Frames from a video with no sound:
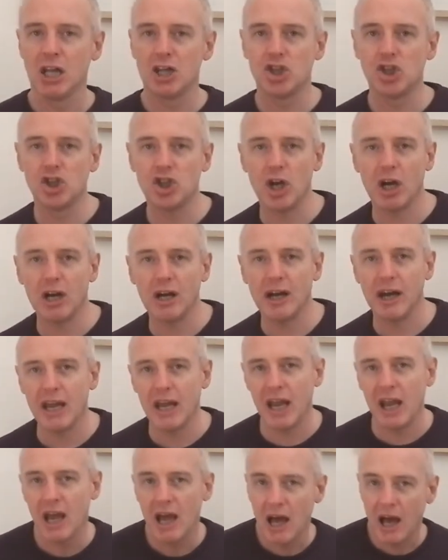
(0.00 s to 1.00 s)

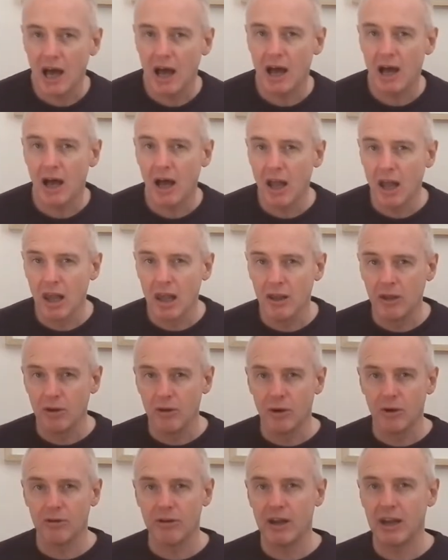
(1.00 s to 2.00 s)
shy,
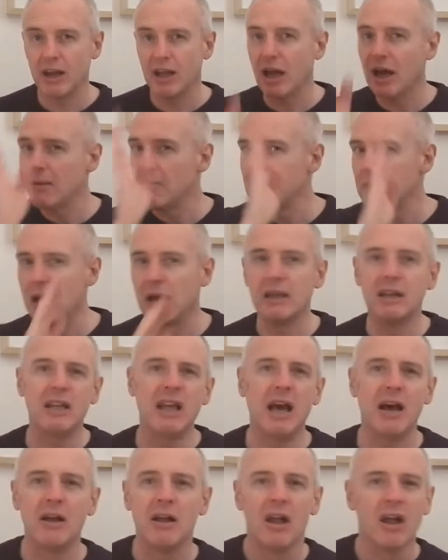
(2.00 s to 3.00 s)
alluring,
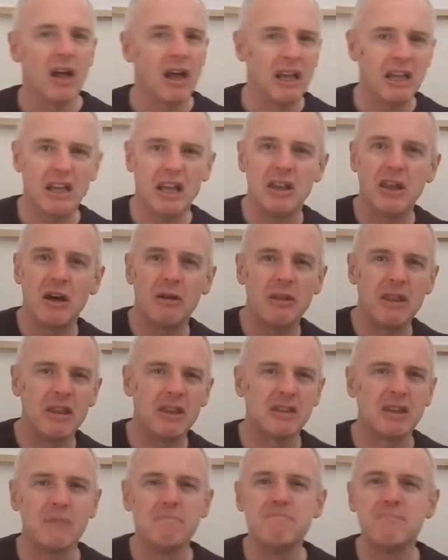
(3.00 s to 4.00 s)

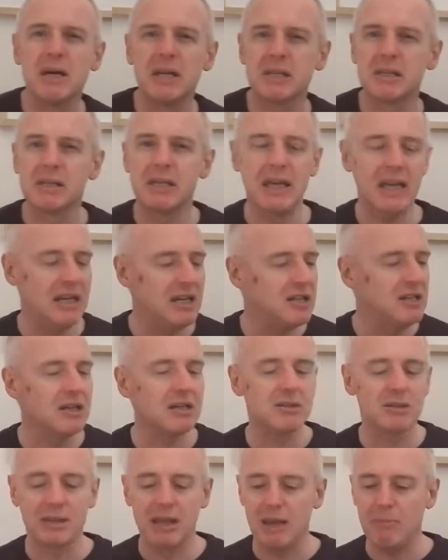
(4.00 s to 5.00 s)
there's a musky,
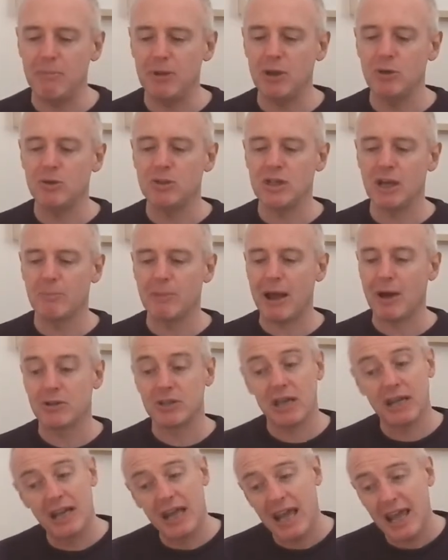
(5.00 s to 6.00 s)
dusky beauty
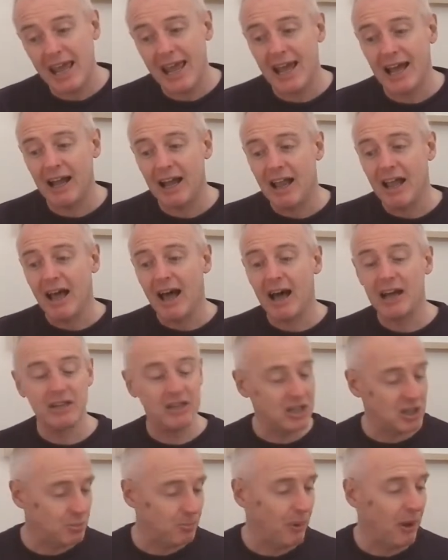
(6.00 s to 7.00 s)
about it. And here,
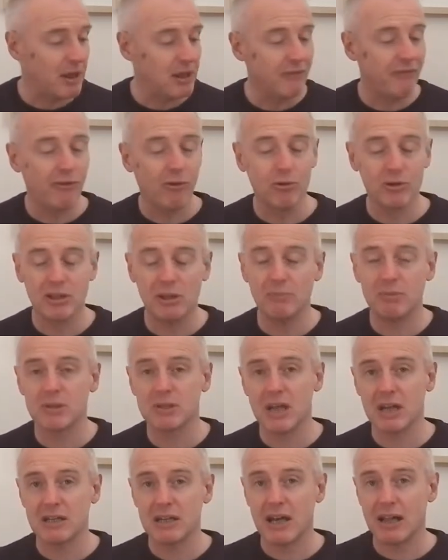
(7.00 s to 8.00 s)
despite the
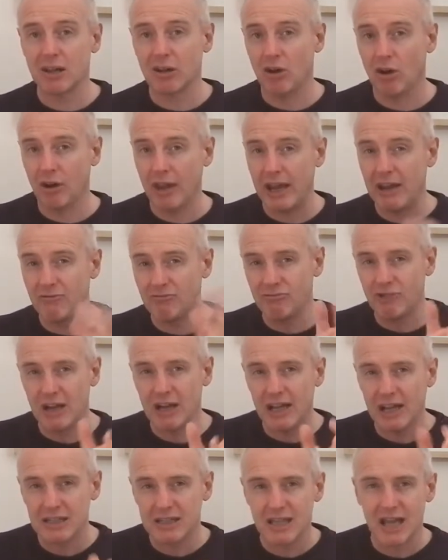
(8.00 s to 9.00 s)
14% alcohol, it
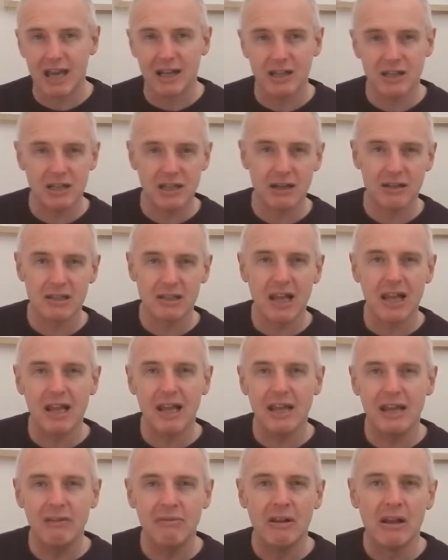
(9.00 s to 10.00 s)
really is that
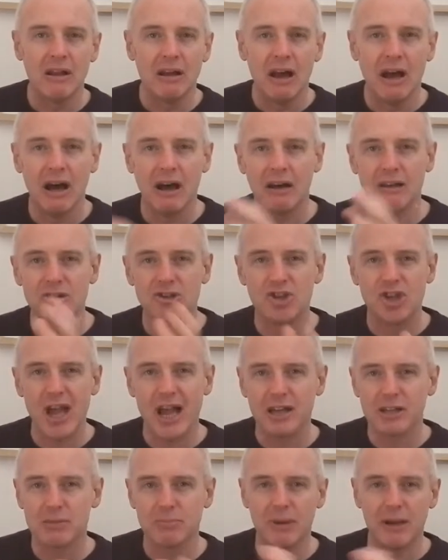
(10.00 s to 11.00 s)
slightly
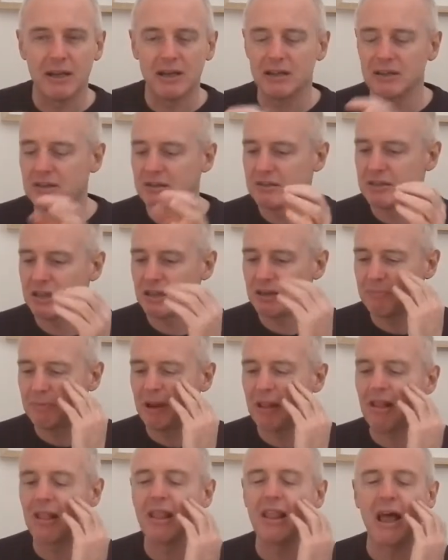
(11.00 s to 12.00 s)
jasmine and a
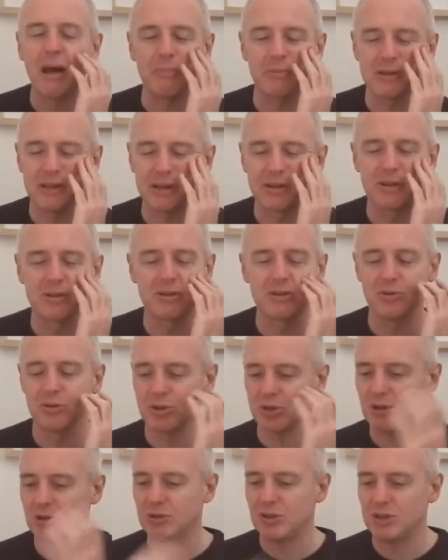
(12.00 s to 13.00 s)
bit of Lapsang
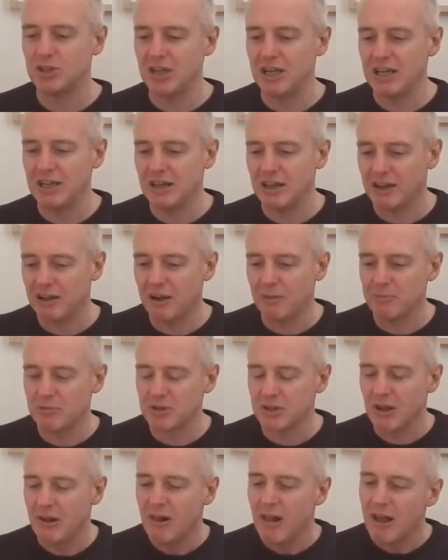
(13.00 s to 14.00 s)
Souchong tea that
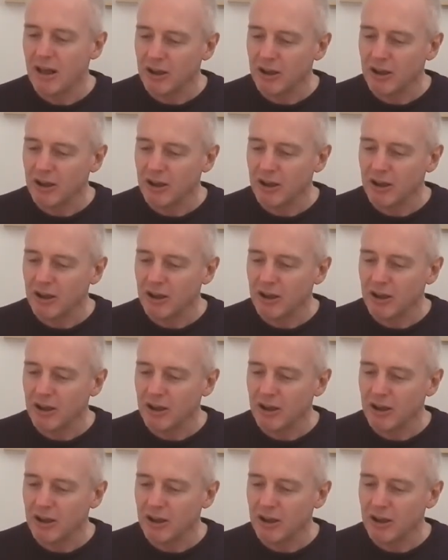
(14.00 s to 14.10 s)
comes